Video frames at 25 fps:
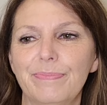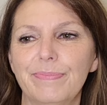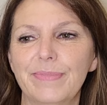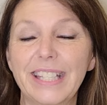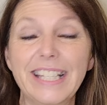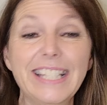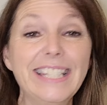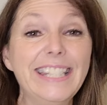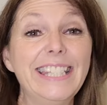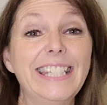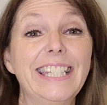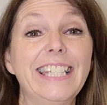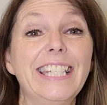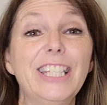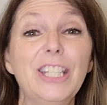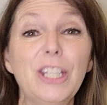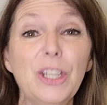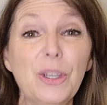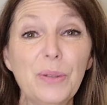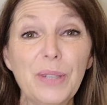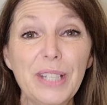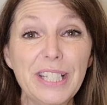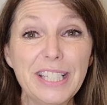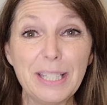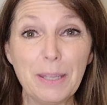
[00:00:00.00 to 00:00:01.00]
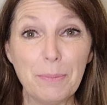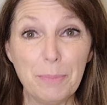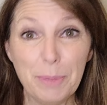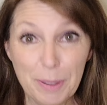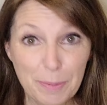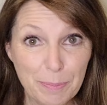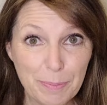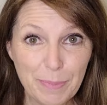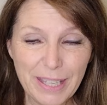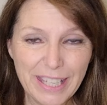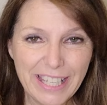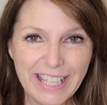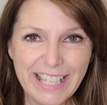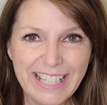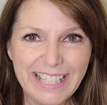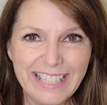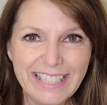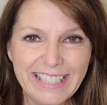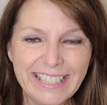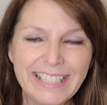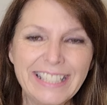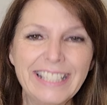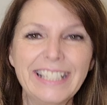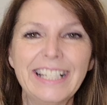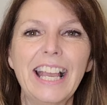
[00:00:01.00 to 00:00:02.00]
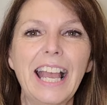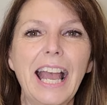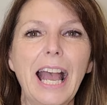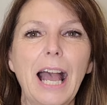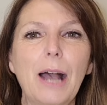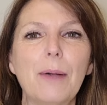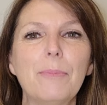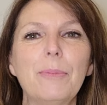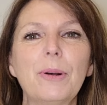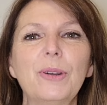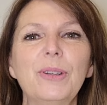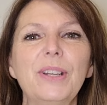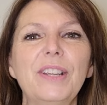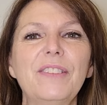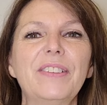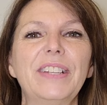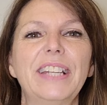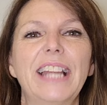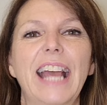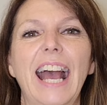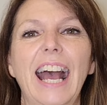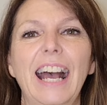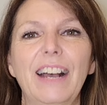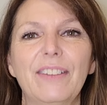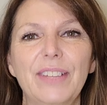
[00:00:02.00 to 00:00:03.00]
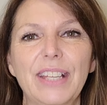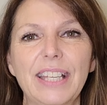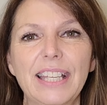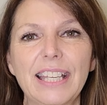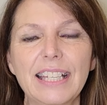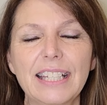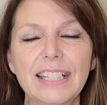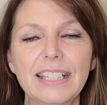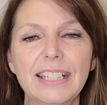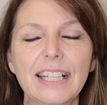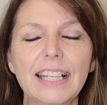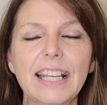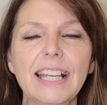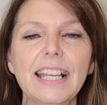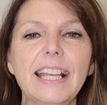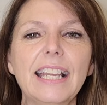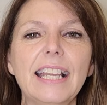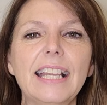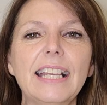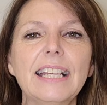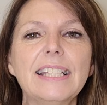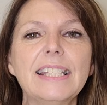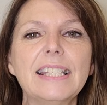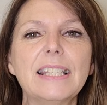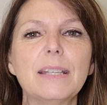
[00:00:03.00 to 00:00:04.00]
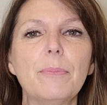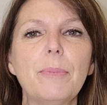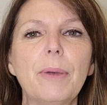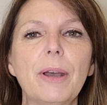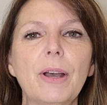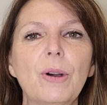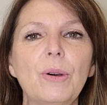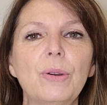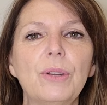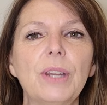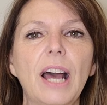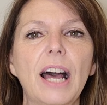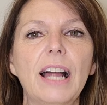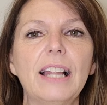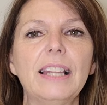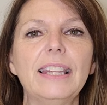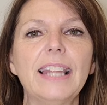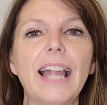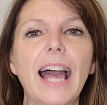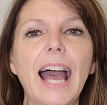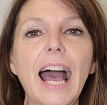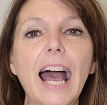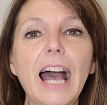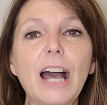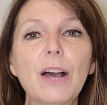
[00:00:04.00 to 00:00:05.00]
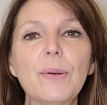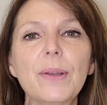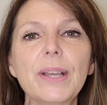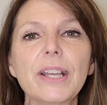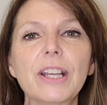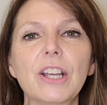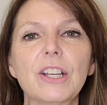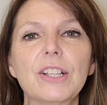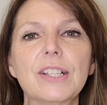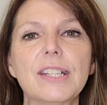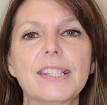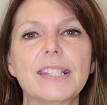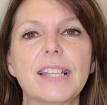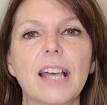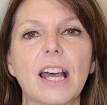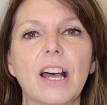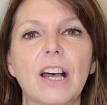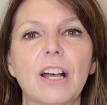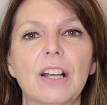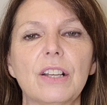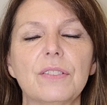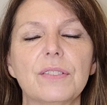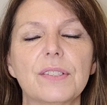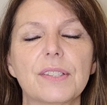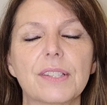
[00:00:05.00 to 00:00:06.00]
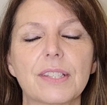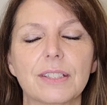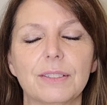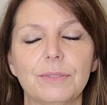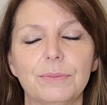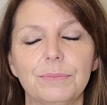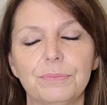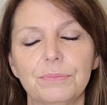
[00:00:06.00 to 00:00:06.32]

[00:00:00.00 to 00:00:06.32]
continuing to be mean about even having it. It's about allowing ourselves